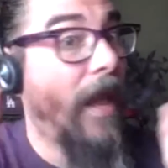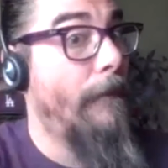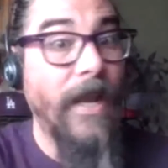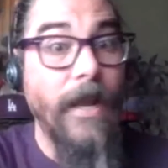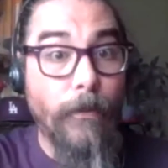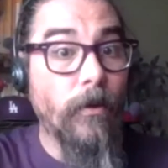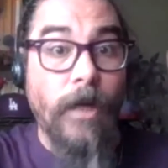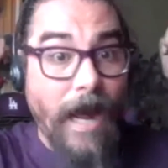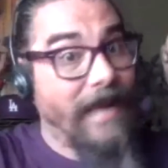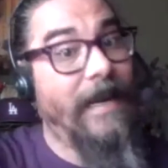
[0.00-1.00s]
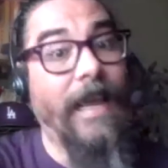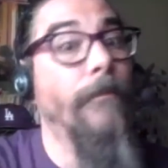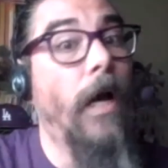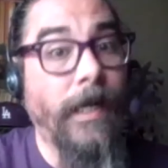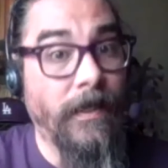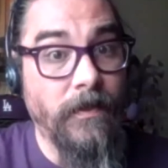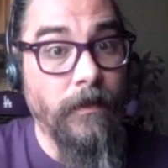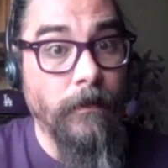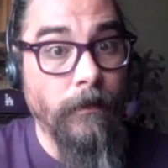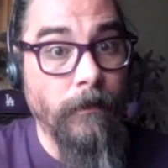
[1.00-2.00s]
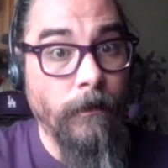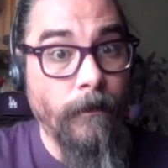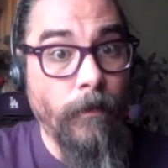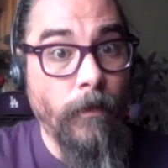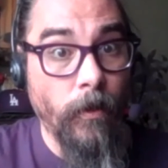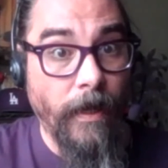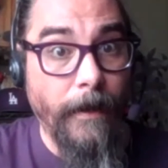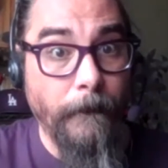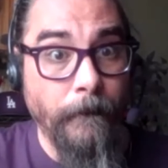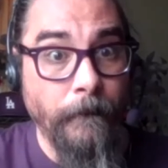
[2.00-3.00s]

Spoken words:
That paper got an A-. Okay?